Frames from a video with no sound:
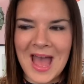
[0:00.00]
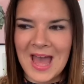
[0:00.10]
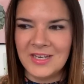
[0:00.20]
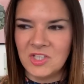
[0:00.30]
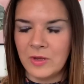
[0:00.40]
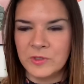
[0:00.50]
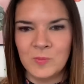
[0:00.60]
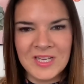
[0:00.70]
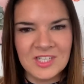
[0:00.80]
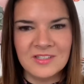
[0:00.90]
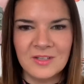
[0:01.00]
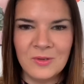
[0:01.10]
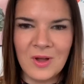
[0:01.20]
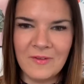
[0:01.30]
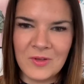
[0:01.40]
And I will speak to you
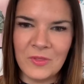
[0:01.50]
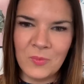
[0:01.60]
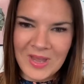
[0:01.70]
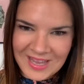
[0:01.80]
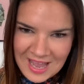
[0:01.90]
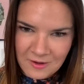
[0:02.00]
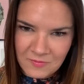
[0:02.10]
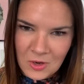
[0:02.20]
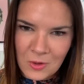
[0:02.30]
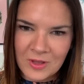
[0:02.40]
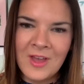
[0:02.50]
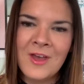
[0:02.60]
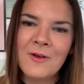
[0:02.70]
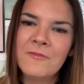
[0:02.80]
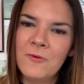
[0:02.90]
soon. I've got the weekend vlog
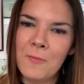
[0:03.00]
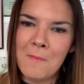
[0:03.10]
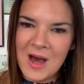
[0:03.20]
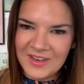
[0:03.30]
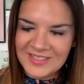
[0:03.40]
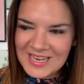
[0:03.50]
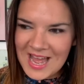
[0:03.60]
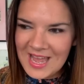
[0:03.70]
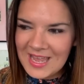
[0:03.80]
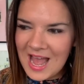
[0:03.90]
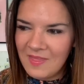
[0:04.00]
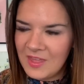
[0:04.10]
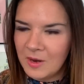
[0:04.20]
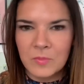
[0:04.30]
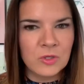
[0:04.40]
for Monday, and
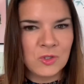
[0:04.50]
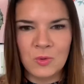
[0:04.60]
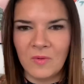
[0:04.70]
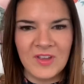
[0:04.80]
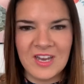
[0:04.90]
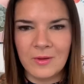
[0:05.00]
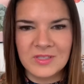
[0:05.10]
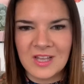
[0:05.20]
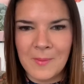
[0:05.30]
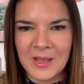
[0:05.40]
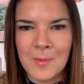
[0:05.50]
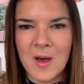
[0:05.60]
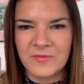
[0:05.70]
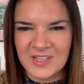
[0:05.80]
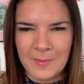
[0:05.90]
then I'm not sure what video is coming up
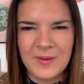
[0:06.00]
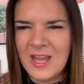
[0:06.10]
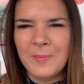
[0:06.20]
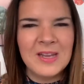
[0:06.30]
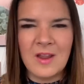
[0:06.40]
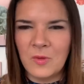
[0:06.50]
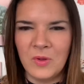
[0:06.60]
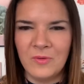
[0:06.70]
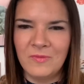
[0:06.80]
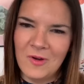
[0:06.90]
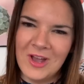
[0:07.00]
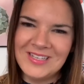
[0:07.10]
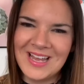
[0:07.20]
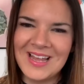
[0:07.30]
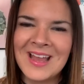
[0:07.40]
after that, but there'll be another one on
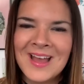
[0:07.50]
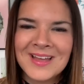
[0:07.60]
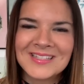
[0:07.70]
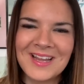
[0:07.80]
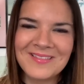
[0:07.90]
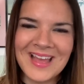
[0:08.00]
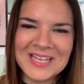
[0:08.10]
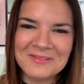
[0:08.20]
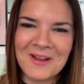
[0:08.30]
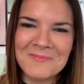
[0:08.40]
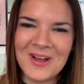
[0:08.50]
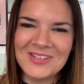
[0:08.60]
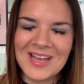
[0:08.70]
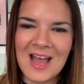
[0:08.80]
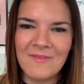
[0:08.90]
Friday. So thanks very
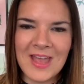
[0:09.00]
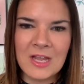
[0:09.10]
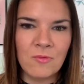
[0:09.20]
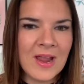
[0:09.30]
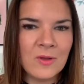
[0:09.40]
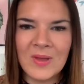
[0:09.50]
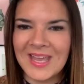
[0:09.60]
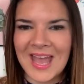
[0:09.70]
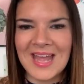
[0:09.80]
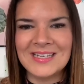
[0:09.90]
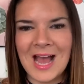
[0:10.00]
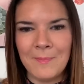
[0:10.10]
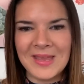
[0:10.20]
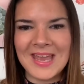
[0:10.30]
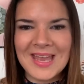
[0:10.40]
much. Have a great weekend.
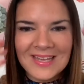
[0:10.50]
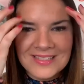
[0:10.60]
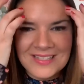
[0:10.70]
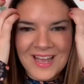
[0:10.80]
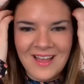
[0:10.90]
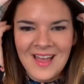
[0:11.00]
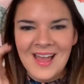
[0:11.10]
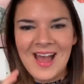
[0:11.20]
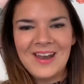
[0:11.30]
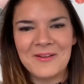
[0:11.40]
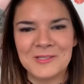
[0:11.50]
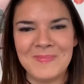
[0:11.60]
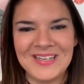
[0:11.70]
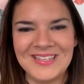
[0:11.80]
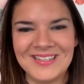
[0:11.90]
Happy Easter, and I'll
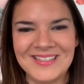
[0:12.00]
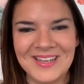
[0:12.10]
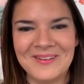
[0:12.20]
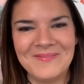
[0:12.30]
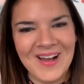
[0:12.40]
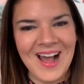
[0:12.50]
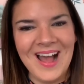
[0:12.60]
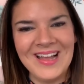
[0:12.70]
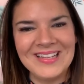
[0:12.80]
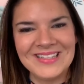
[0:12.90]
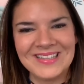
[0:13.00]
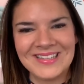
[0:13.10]
speak to you soon. Bye.